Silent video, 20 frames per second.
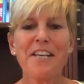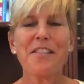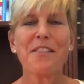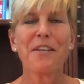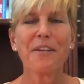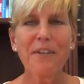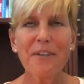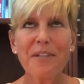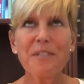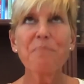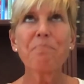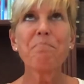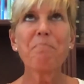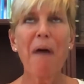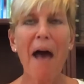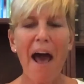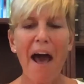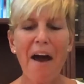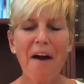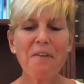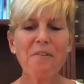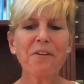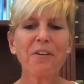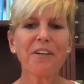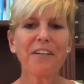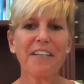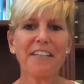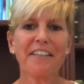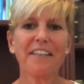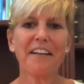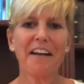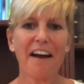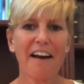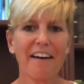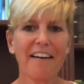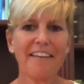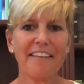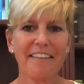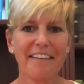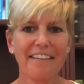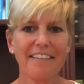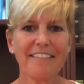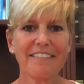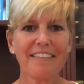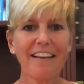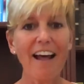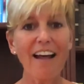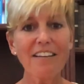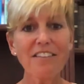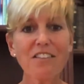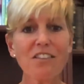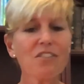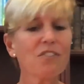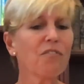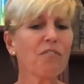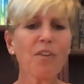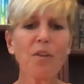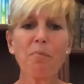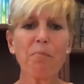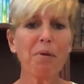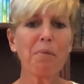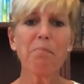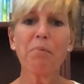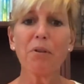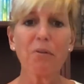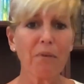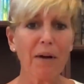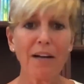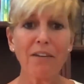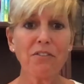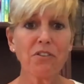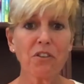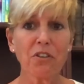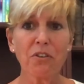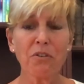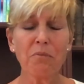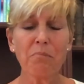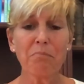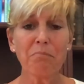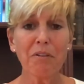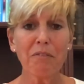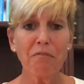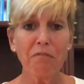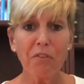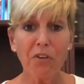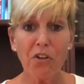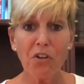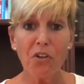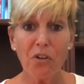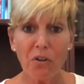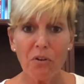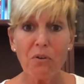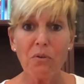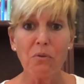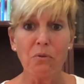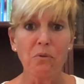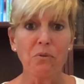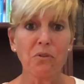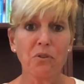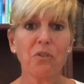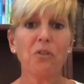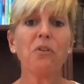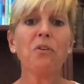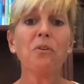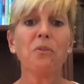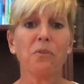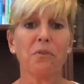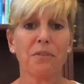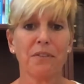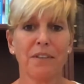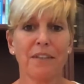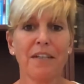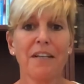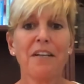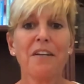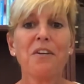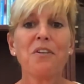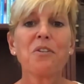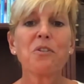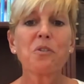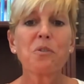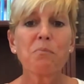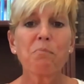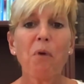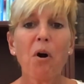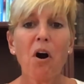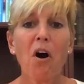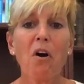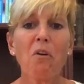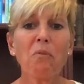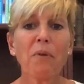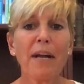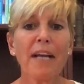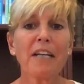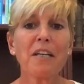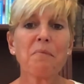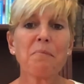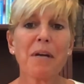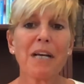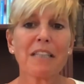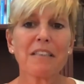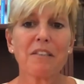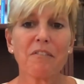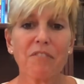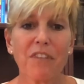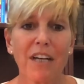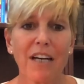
There is power in kindness, not just for the people around you, but for you too. Small random acts of